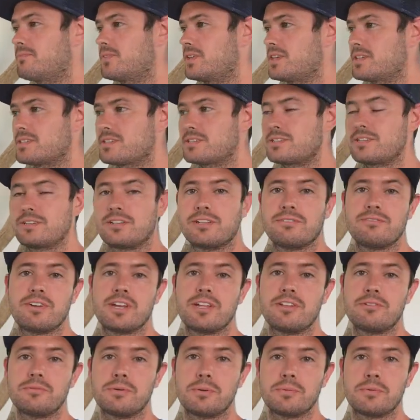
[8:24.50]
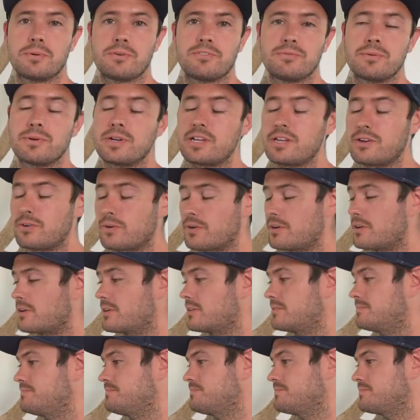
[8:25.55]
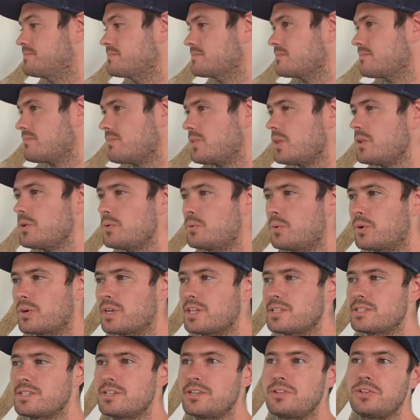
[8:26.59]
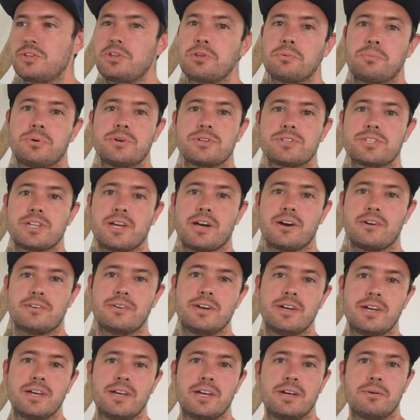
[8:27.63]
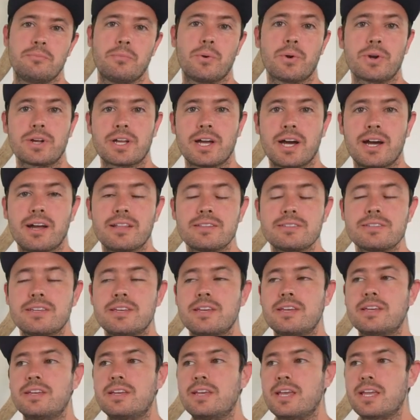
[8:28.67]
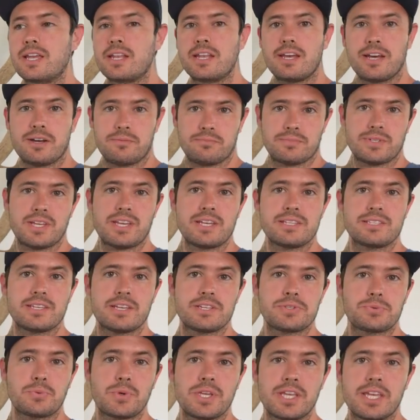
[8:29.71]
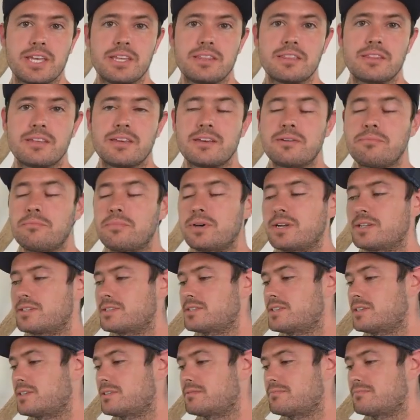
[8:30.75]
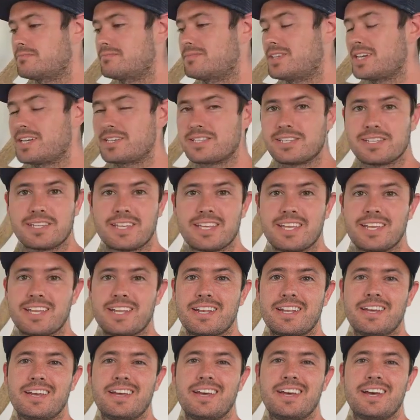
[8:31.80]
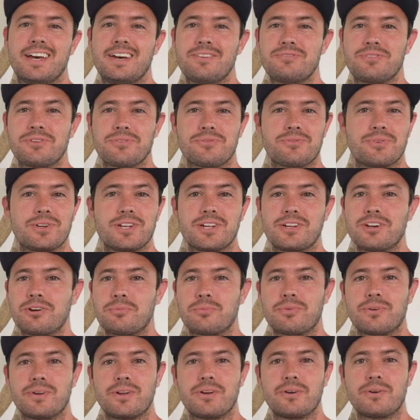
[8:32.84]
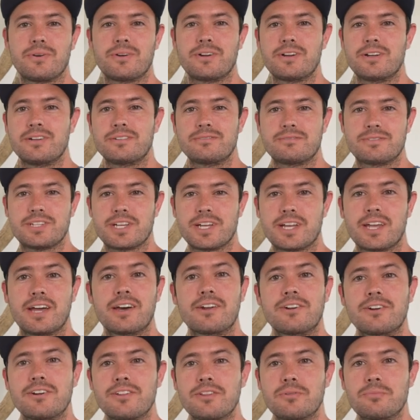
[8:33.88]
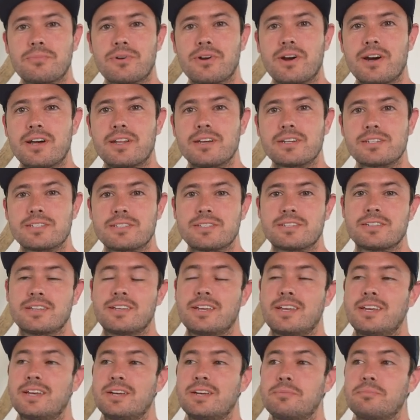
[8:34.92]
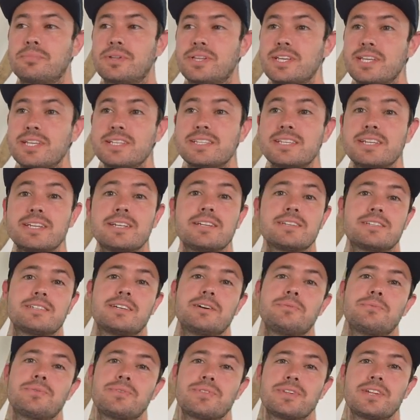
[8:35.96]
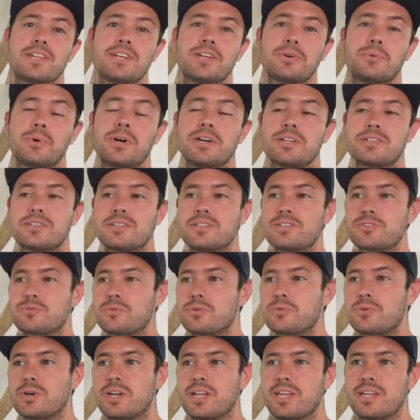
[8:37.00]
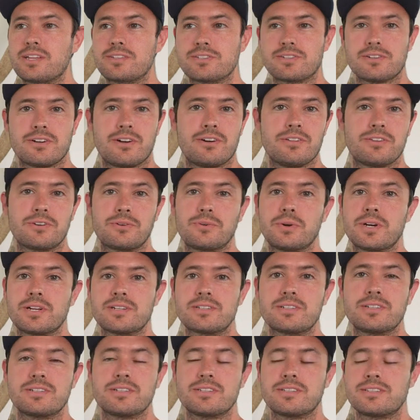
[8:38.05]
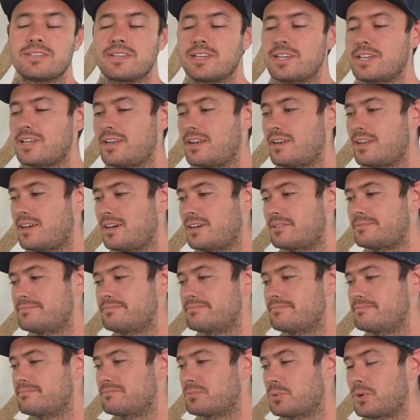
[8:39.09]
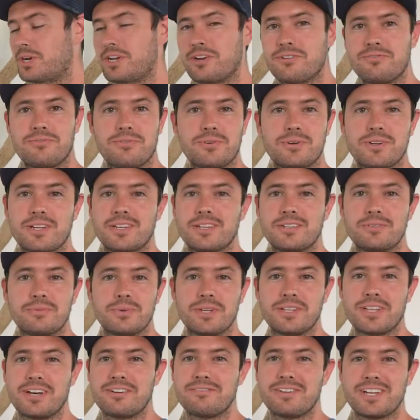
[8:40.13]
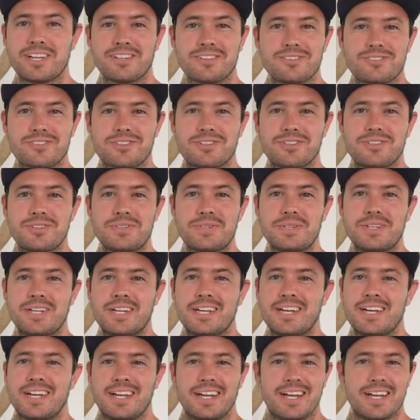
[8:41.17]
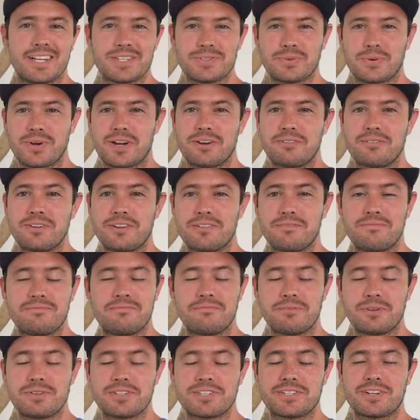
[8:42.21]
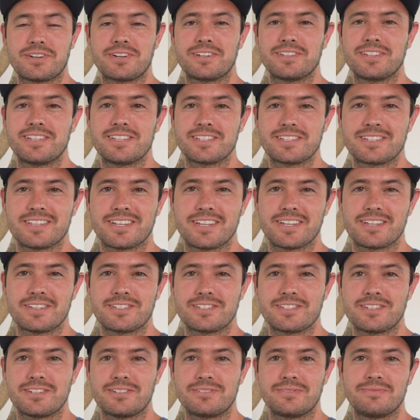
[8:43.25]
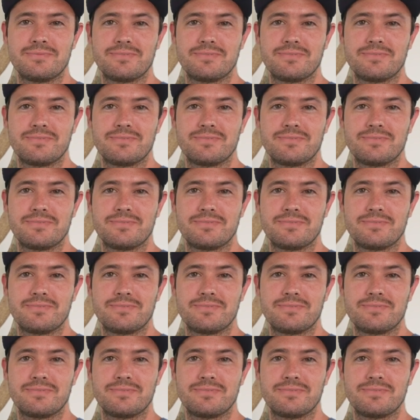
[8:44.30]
It's still available for pre-order. We'll continue to push out more content and updates as we get them, but thanks again. Feel free to go pre-order it, check out our other products. Please hit us up with any questions. We want to answer all the questions, and we're here for you. We love antlers too. That's why we started this thing. So